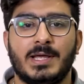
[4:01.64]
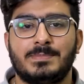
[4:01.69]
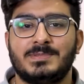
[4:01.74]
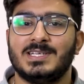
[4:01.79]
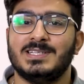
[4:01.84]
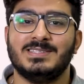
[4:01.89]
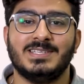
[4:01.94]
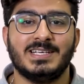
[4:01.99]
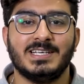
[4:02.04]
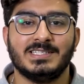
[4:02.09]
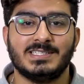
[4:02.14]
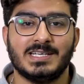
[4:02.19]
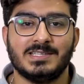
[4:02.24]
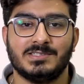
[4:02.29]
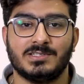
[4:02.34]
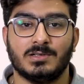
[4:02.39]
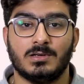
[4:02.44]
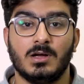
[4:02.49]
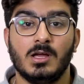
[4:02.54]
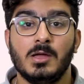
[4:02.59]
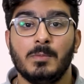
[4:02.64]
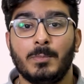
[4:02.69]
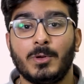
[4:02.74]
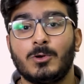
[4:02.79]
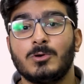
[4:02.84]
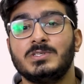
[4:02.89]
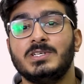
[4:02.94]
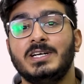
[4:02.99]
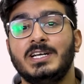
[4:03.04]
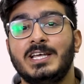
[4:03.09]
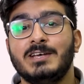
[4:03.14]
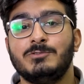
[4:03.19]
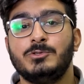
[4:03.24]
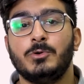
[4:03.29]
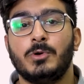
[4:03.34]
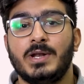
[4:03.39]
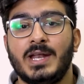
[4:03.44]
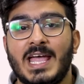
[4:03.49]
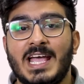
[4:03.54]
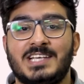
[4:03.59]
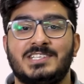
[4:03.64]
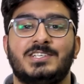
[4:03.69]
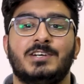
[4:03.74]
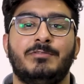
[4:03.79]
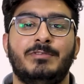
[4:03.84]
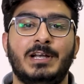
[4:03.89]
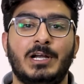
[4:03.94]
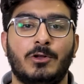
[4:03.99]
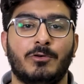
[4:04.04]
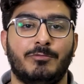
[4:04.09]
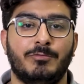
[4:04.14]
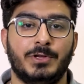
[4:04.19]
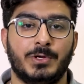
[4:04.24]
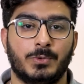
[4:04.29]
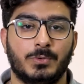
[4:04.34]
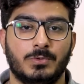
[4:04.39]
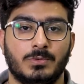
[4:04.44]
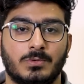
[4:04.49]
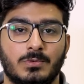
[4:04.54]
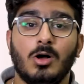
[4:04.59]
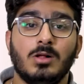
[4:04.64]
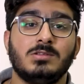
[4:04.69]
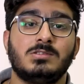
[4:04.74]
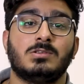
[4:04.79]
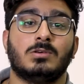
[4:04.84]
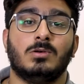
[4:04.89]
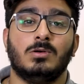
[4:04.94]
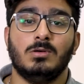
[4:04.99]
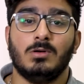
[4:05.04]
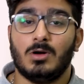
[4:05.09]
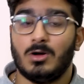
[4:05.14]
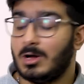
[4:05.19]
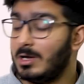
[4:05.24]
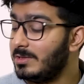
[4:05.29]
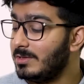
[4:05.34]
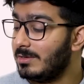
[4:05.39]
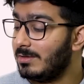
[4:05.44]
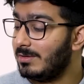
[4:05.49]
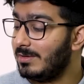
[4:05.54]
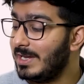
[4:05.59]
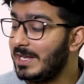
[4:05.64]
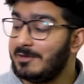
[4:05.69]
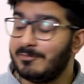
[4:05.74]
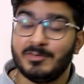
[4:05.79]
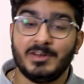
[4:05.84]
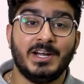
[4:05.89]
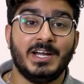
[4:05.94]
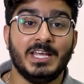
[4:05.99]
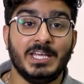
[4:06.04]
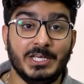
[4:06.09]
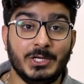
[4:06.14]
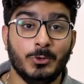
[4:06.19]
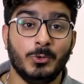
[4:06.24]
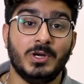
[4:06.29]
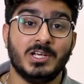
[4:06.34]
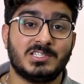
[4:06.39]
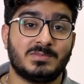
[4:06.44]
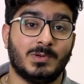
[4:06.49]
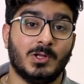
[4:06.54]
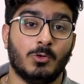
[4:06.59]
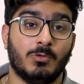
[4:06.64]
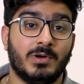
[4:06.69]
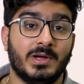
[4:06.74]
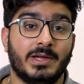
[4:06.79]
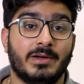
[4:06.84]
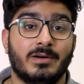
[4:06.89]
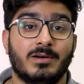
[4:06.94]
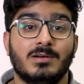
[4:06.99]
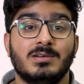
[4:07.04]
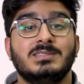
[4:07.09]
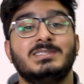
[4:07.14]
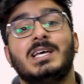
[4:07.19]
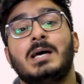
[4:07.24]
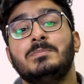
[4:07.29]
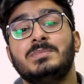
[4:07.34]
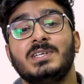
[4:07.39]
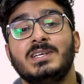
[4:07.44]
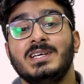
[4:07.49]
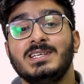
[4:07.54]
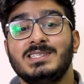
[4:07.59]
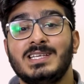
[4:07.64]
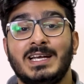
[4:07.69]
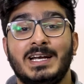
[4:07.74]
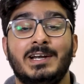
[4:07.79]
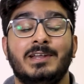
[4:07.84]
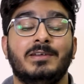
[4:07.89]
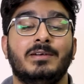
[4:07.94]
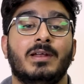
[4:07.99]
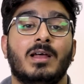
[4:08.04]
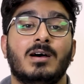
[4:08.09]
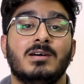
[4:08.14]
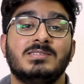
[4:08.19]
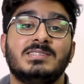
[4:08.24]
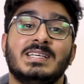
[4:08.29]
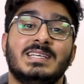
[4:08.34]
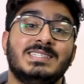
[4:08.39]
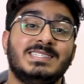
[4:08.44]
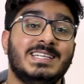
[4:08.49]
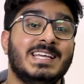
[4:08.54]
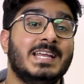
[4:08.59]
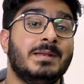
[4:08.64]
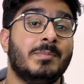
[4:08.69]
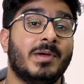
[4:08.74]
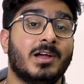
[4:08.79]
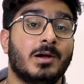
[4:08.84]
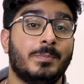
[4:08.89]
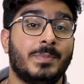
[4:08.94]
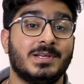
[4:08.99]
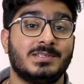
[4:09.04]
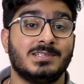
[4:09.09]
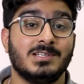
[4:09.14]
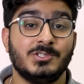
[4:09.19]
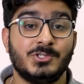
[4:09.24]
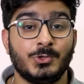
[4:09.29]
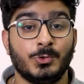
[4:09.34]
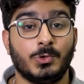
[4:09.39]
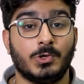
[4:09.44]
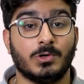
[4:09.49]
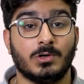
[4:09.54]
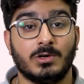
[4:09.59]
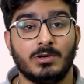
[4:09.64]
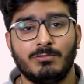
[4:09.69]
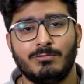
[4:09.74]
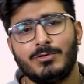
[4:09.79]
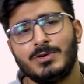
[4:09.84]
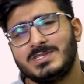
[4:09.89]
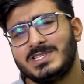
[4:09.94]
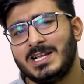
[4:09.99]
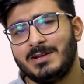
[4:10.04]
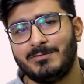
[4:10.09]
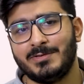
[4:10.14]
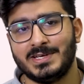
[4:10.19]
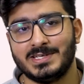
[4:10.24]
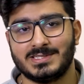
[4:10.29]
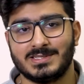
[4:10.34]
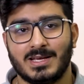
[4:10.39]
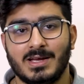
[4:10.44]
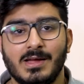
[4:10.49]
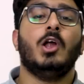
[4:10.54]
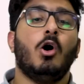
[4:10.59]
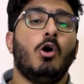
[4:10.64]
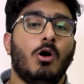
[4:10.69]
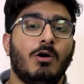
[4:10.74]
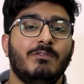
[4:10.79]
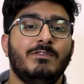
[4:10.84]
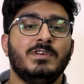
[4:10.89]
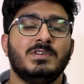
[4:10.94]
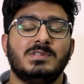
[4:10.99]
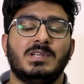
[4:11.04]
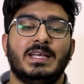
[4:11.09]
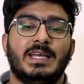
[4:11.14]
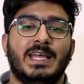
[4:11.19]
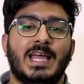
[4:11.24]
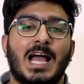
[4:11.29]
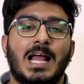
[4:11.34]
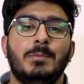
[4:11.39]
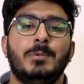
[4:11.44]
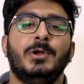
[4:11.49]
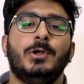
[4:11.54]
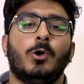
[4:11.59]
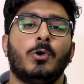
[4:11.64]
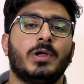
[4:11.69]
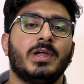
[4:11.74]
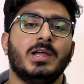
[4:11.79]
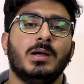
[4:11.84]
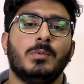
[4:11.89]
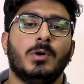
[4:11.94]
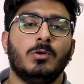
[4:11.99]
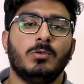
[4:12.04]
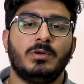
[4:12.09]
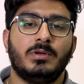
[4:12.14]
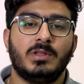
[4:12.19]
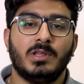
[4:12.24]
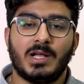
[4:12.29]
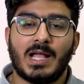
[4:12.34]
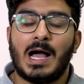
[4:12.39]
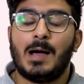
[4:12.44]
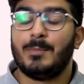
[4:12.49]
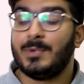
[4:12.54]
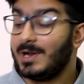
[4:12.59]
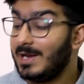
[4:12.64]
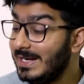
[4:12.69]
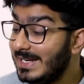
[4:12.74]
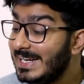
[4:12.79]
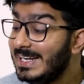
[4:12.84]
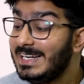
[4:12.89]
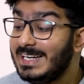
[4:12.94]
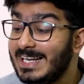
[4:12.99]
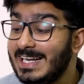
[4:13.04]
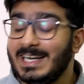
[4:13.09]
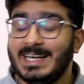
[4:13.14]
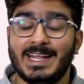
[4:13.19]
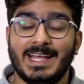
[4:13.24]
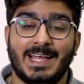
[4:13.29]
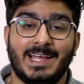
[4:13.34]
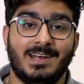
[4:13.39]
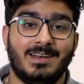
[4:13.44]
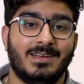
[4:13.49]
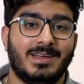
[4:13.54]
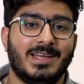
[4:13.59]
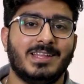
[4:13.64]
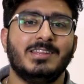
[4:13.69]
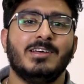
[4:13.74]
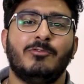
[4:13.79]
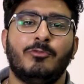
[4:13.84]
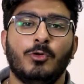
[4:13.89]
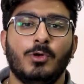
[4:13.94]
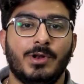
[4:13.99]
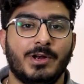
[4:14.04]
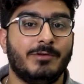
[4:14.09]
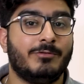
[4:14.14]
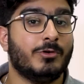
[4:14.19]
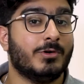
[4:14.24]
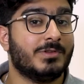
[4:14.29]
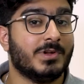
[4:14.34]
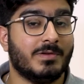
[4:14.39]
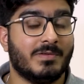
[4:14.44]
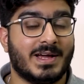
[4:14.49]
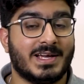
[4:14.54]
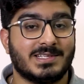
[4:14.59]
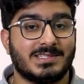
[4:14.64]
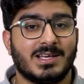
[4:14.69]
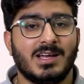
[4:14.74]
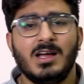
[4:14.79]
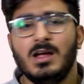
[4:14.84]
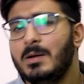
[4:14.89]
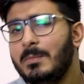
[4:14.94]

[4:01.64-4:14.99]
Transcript: a depth sensing sensor because it gives you an extra field of view. Also, on the Infinity U display over here, Samsung has hidden a 16 megapixel shooter for selfies. Now, obviously, I'll be talking about the camera in detail in the full review of the device.